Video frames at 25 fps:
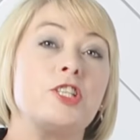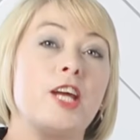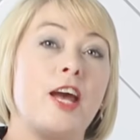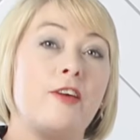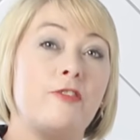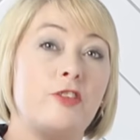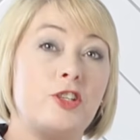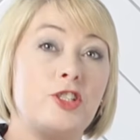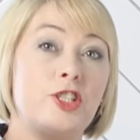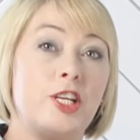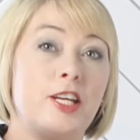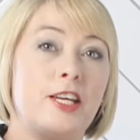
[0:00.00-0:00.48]

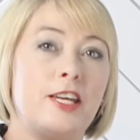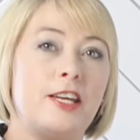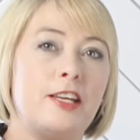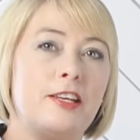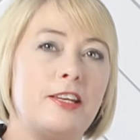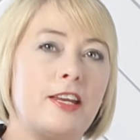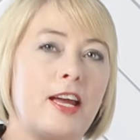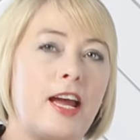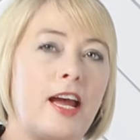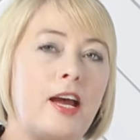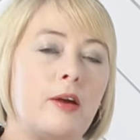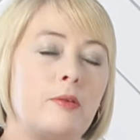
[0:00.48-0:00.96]
check the
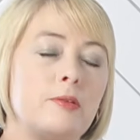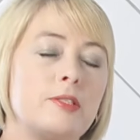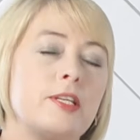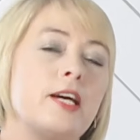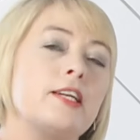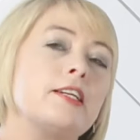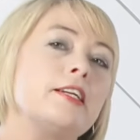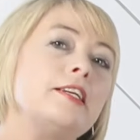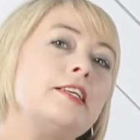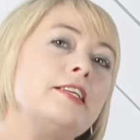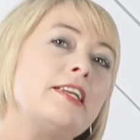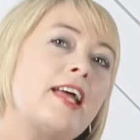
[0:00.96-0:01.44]
chicken now. It's
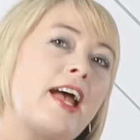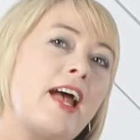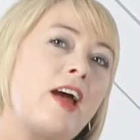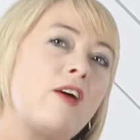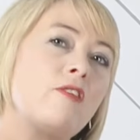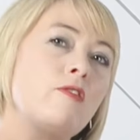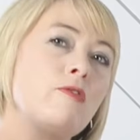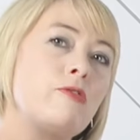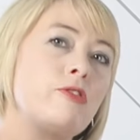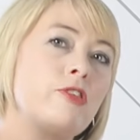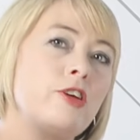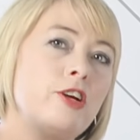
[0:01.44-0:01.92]
had an
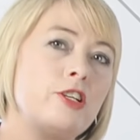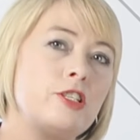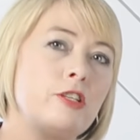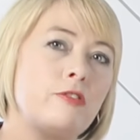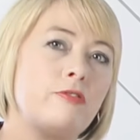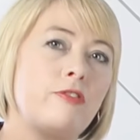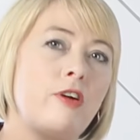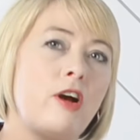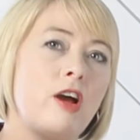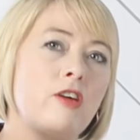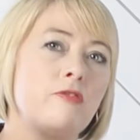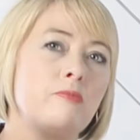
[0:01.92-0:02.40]
hour and
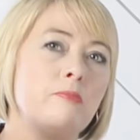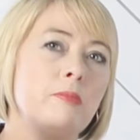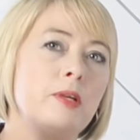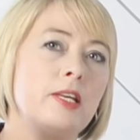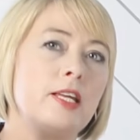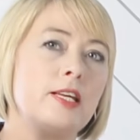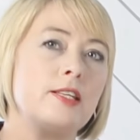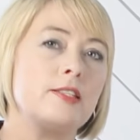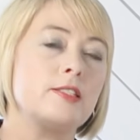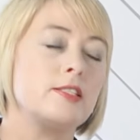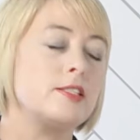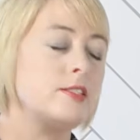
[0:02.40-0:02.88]
35
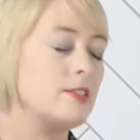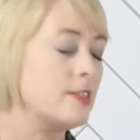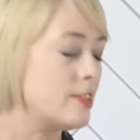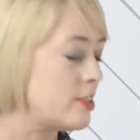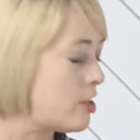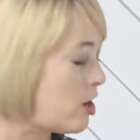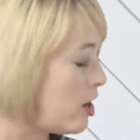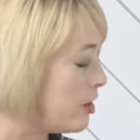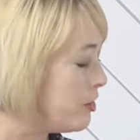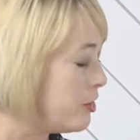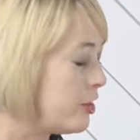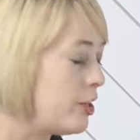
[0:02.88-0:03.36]
minutes
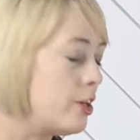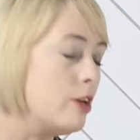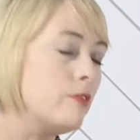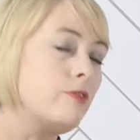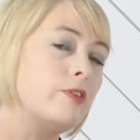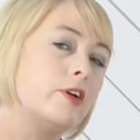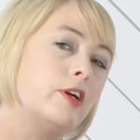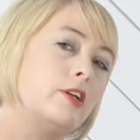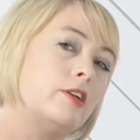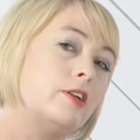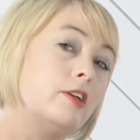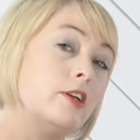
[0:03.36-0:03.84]
inside the
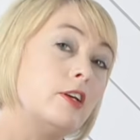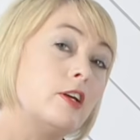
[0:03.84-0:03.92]
oven,